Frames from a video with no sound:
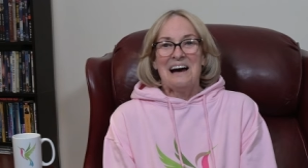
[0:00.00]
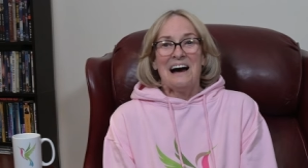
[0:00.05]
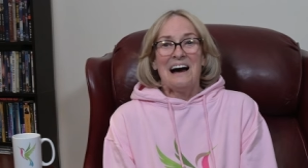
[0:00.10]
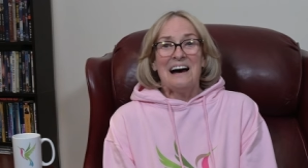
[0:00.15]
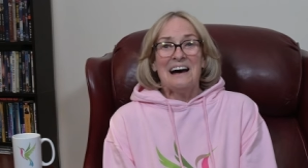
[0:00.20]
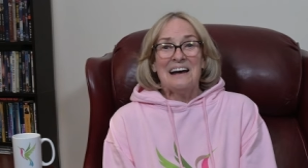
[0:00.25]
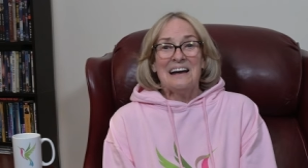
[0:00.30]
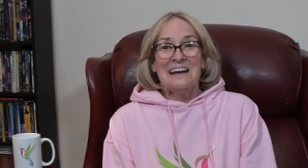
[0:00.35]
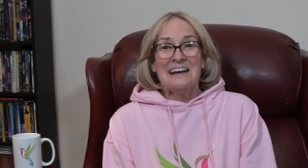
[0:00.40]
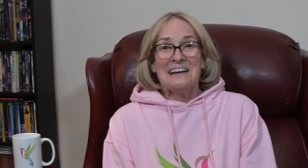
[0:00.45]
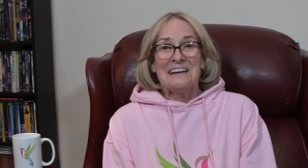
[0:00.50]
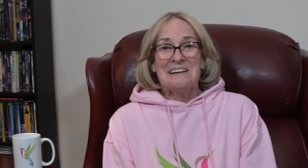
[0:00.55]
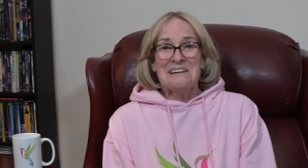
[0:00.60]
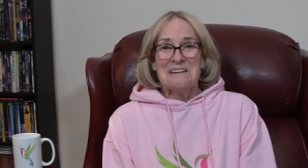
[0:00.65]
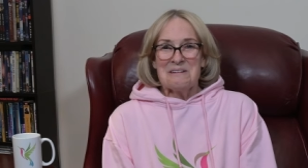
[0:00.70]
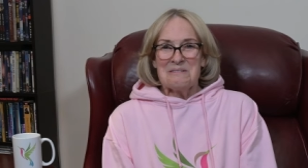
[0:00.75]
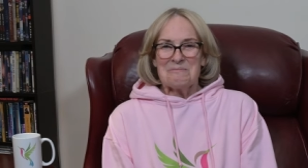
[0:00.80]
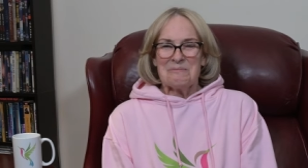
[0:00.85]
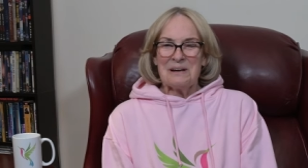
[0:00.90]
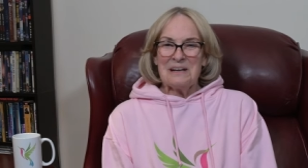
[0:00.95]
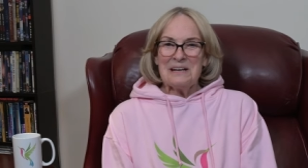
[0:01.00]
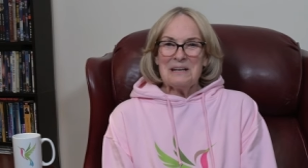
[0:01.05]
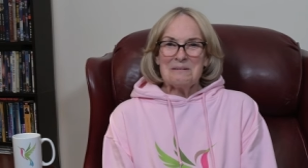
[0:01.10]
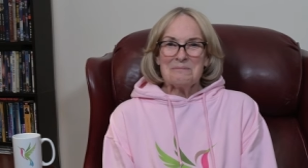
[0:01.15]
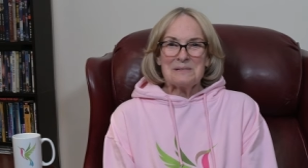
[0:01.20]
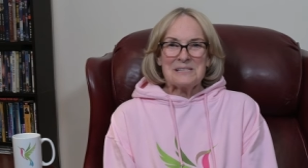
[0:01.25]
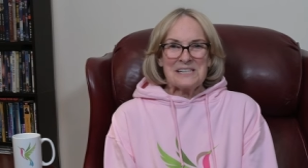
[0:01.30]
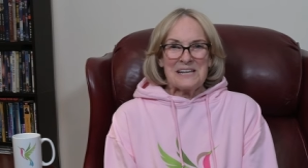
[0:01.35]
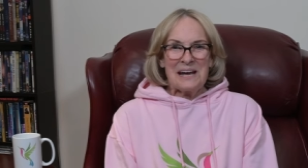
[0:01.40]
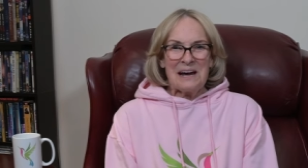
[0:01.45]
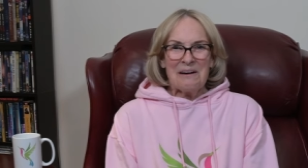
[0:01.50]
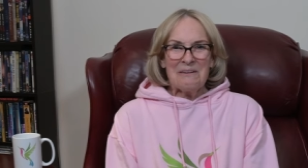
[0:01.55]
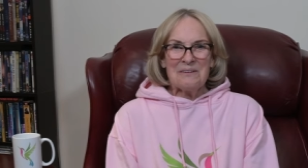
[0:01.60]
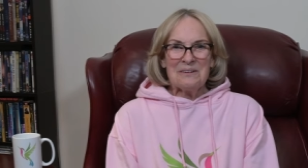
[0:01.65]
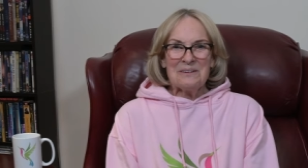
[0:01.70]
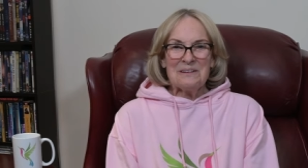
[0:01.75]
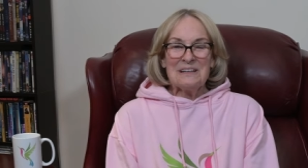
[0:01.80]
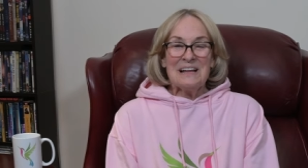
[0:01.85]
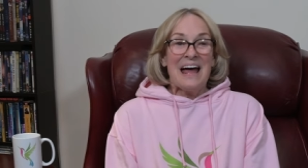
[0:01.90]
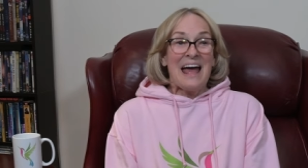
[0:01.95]
Hi, my name's
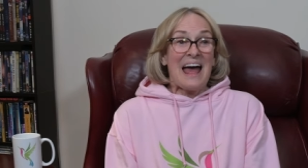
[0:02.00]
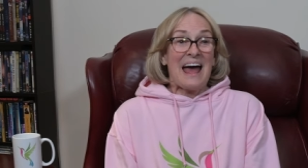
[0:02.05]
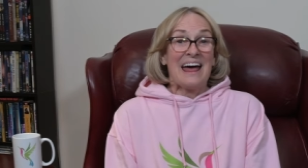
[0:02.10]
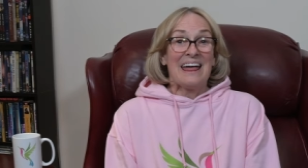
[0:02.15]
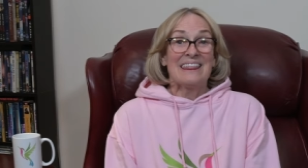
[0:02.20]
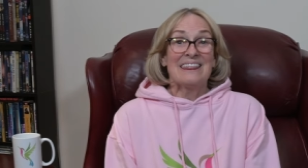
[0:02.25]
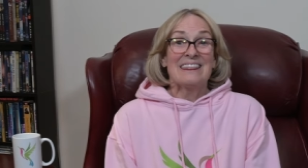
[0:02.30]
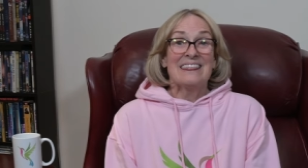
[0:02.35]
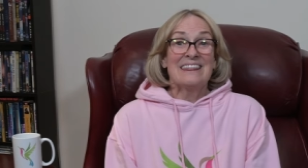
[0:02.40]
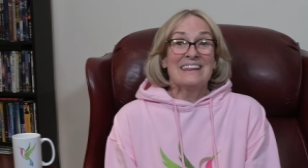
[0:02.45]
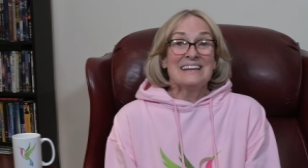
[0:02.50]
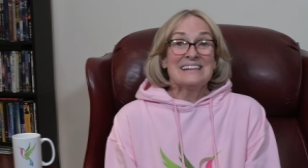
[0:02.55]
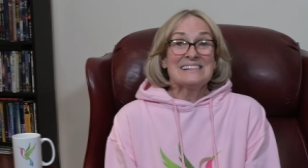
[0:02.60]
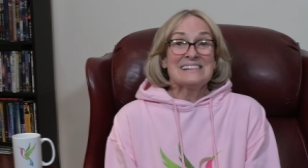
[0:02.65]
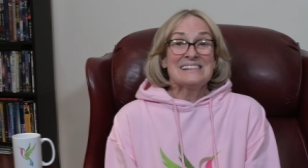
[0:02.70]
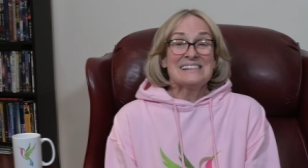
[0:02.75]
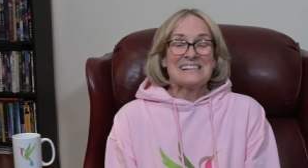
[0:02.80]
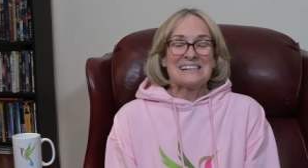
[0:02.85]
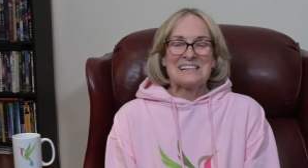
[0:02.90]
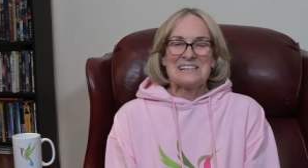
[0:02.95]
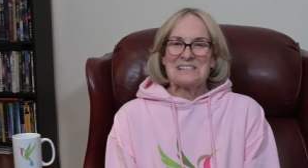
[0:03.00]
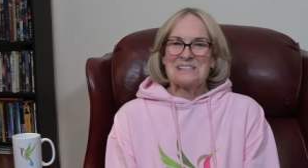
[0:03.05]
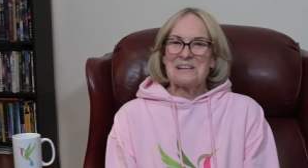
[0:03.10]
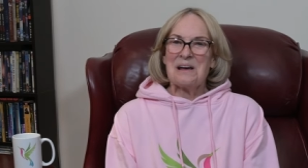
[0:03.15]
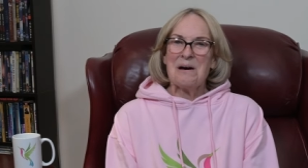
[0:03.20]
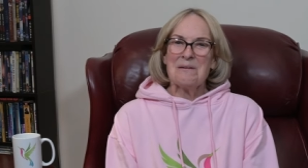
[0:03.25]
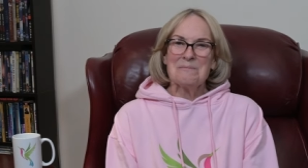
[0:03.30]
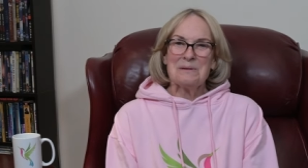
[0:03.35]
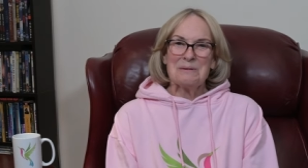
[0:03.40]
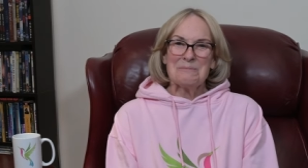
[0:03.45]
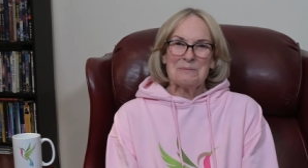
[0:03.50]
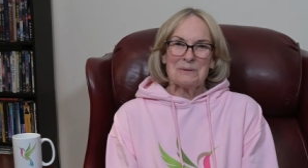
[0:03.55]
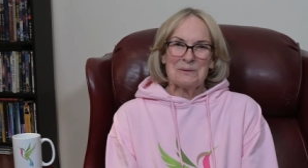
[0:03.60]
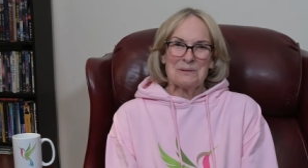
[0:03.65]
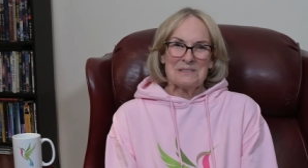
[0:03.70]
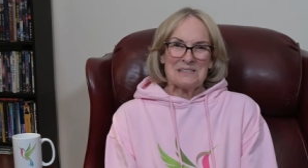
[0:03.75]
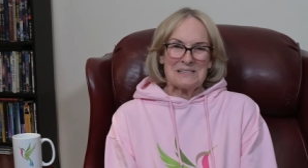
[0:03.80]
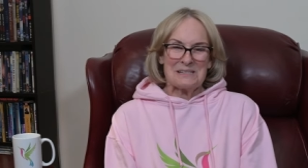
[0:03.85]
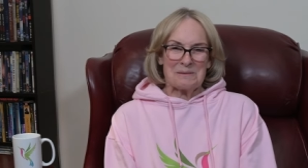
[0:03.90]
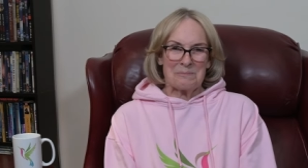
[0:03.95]
Carol, and this is
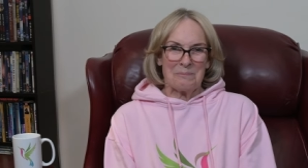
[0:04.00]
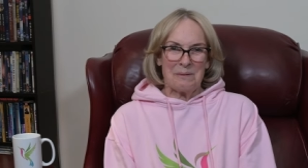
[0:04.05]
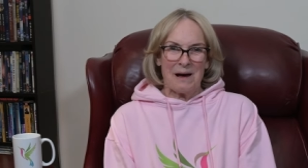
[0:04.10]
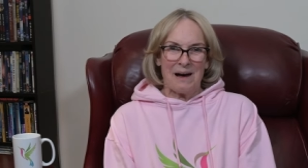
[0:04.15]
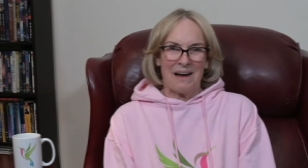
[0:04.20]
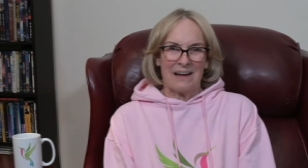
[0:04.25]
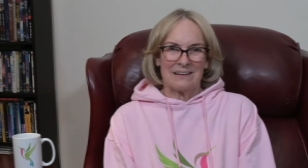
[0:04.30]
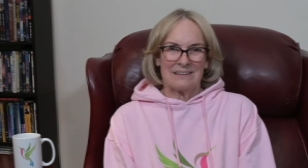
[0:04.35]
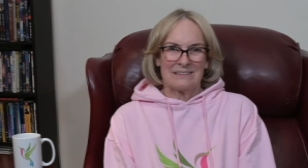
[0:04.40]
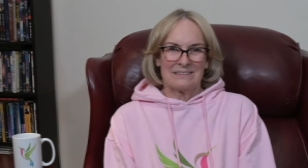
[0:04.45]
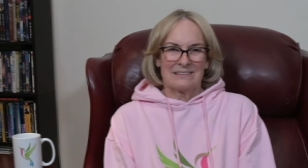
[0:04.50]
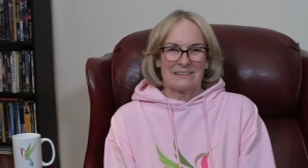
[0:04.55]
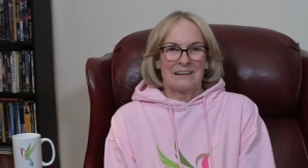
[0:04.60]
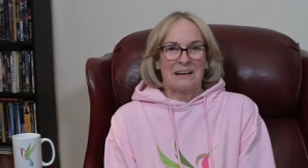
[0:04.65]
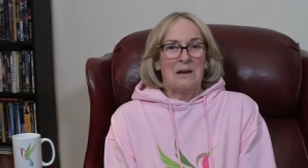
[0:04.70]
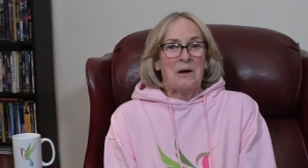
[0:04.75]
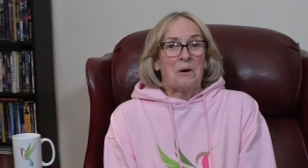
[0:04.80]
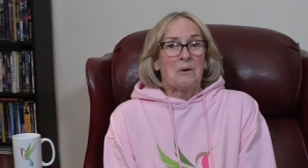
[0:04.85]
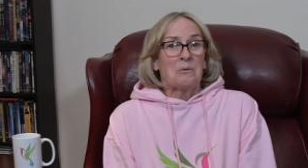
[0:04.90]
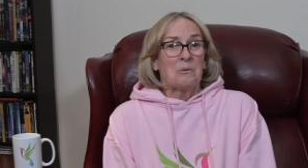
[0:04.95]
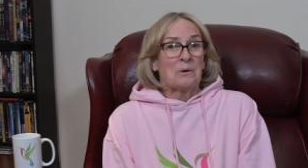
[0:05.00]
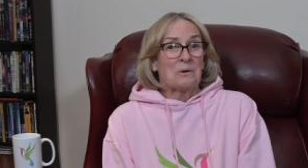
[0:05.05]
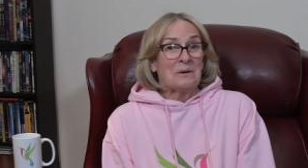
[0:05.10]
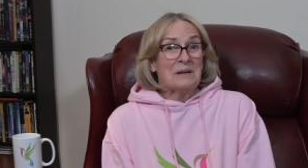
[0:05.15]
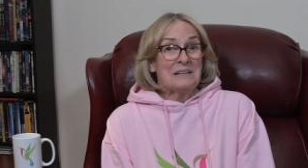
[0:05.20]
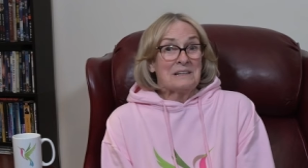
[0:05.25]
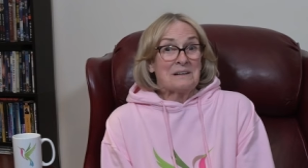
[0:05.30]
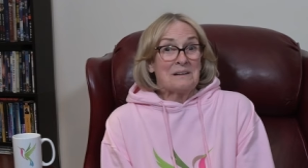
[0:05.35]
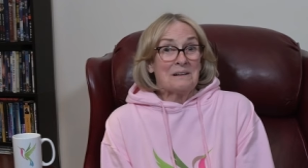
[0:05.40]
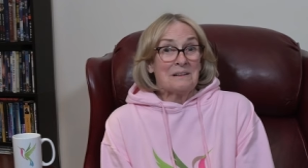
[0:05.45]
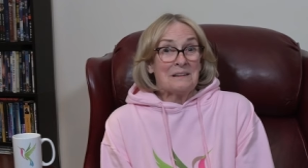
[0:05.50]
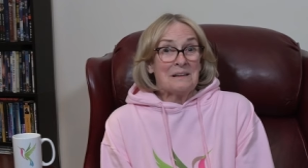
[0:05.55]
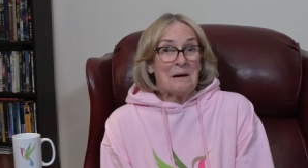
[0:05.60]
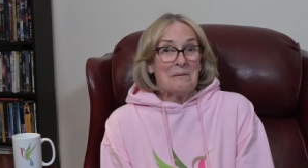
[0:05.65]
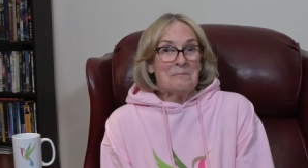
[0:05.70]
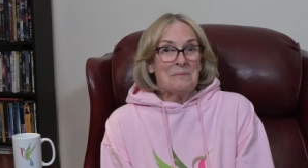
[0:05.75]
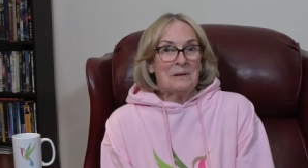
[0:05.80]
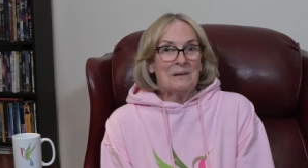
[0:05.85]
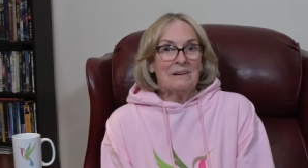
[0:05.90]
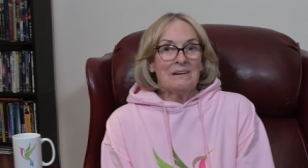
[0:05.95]
Hummingbird Spot. We're in
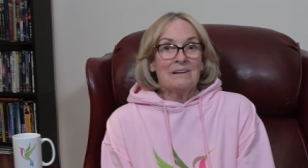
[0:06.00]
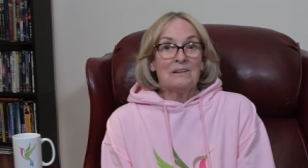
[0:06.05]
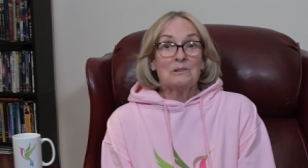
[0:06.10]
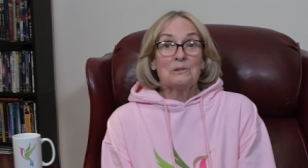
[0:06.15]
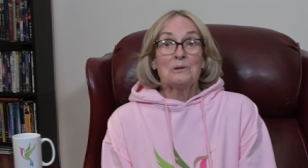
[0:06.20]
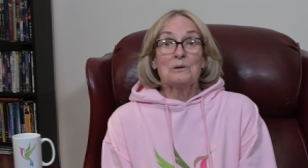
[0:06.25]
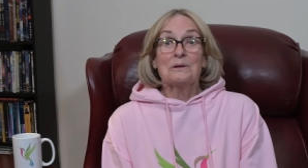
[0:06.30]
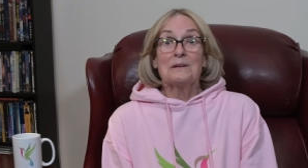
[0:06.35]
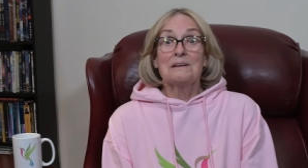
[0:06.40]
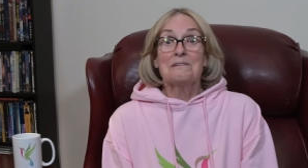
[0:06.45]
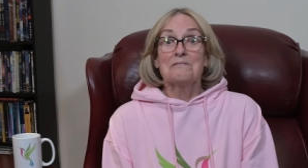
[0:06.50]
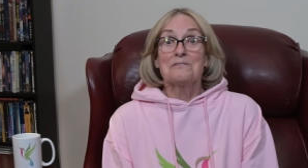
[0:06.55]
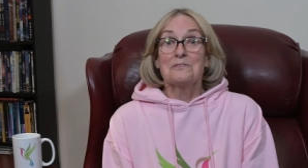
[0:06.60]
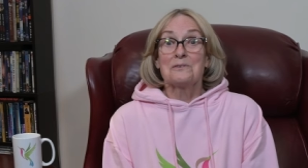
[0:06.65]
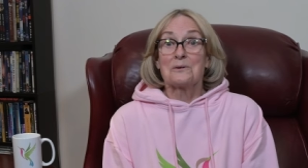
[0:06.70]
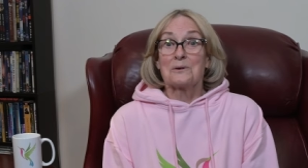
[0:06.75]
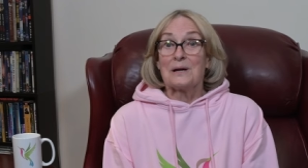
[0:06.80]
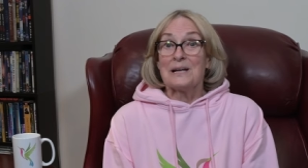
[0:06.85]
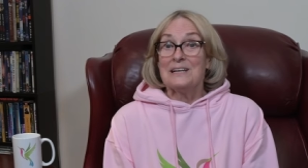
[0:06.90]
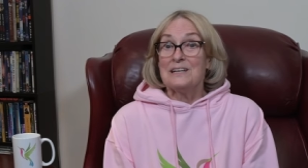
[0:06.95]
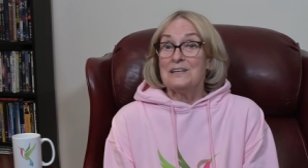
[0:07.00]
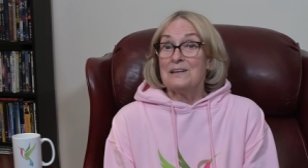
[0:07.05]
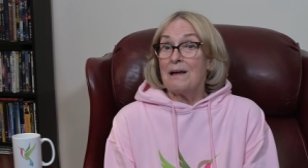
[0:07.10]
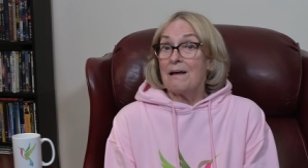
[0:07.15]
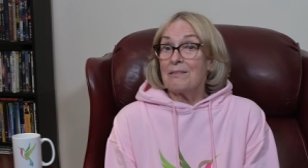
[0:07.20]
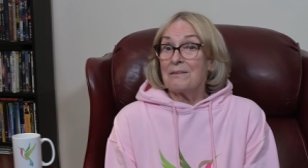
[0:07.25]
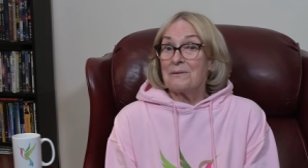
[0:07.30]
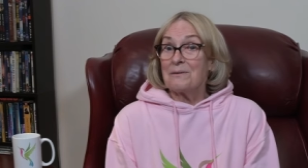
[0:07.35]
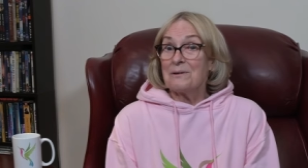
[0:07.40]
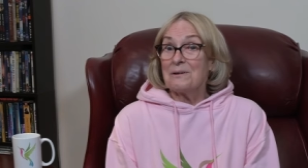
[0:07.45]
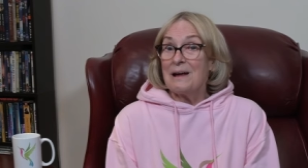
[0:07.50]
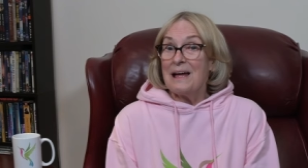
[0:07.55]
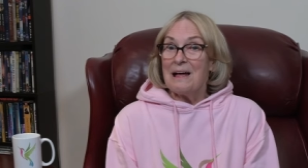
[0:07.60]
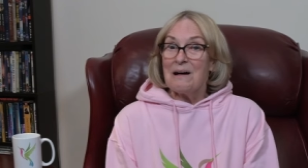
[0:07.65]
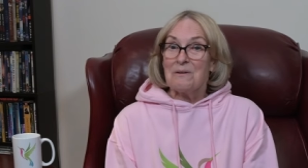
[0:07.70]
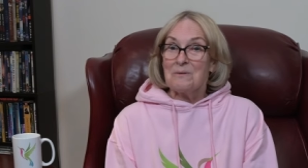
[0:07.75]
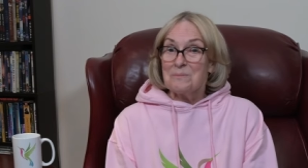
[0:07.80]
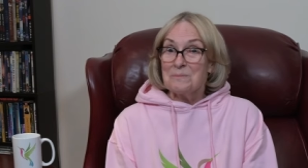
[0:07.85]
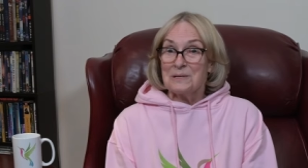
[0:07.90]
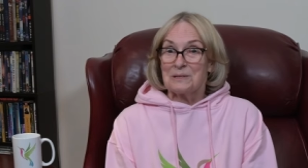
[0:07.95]
Colombia looking for another
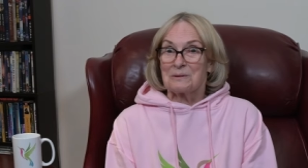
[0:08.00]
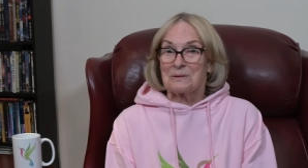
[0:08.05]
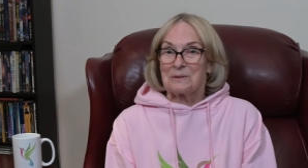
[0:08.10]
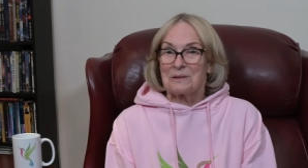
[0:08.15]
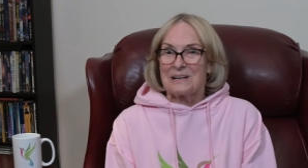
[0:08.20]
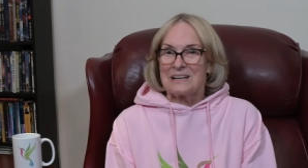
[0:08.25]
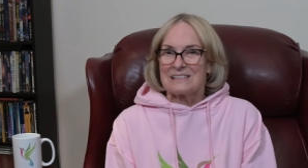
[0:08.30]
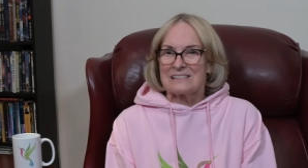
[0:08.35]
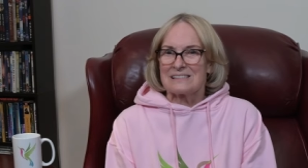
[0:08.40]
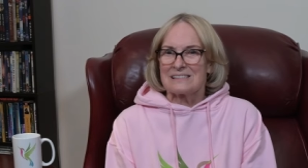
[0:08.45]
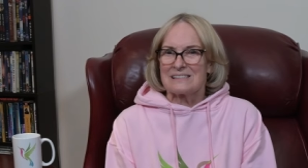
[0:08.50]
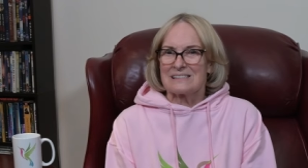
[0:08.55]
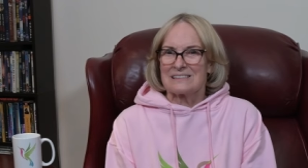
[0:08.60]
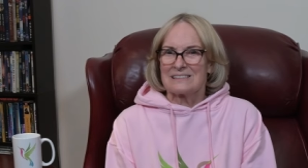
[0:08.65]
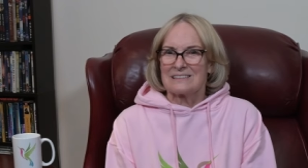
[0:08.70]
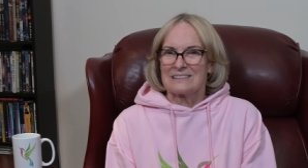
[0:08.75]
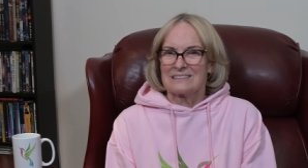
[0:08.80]
helmet crest.